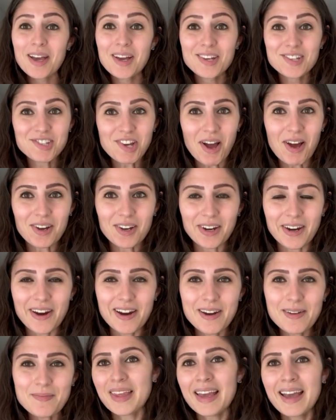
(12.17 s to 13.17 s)

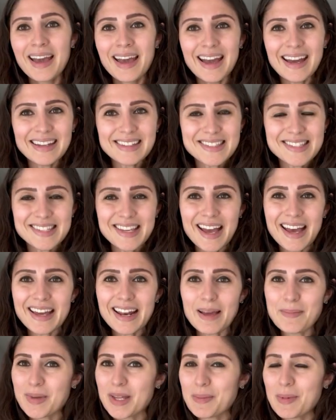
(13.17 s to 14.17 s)
shocker. Instead,
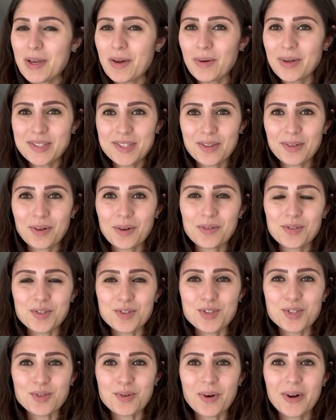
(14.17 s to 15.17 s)
I'm gonna be going to the
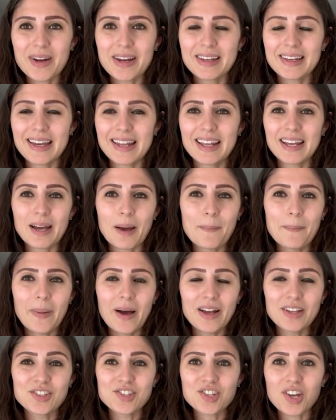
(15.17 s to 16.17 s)
grocery store and getting a
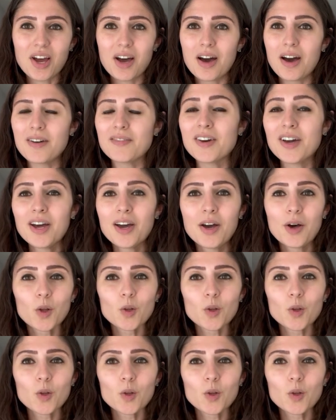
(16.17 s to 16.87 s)
bunch of